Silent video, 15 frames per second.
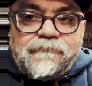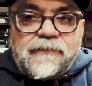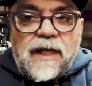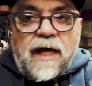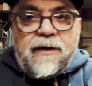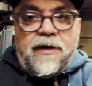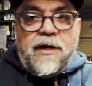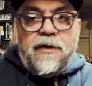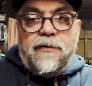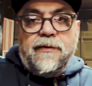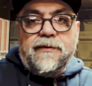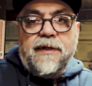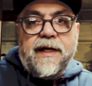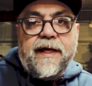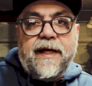I don't know,
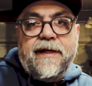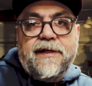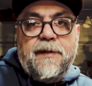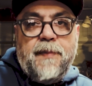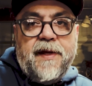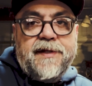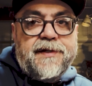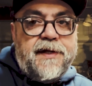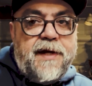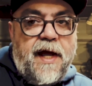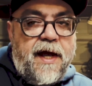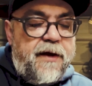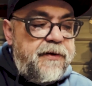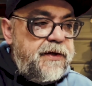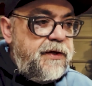like it depends on
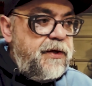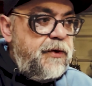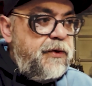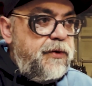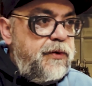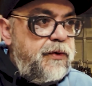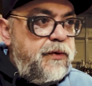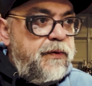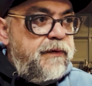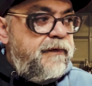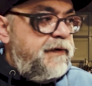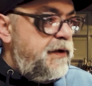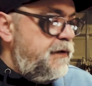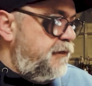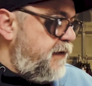how you
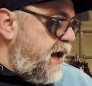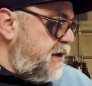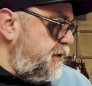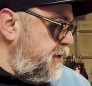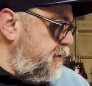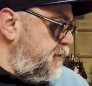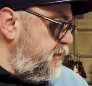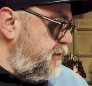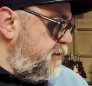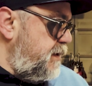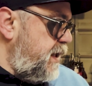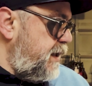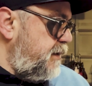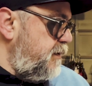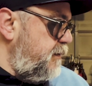view value.
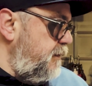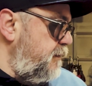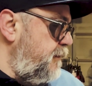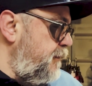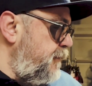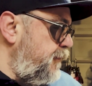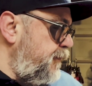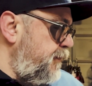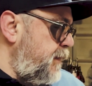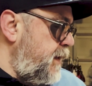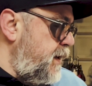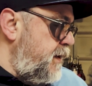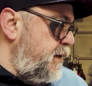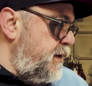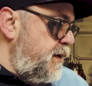Like
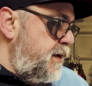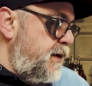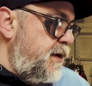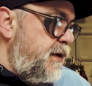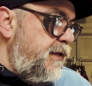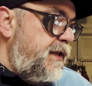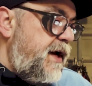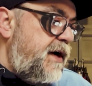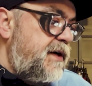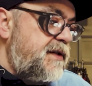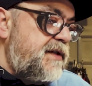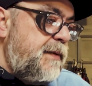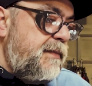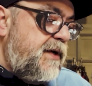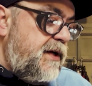there's
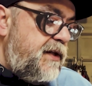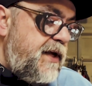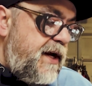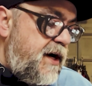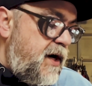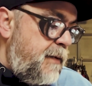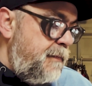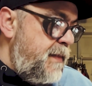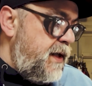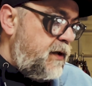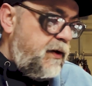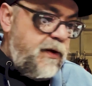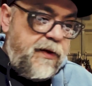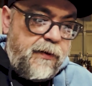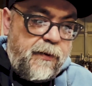some clear middle
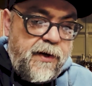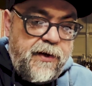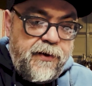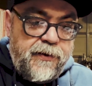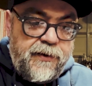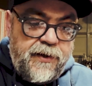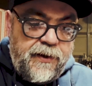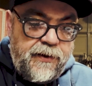of the road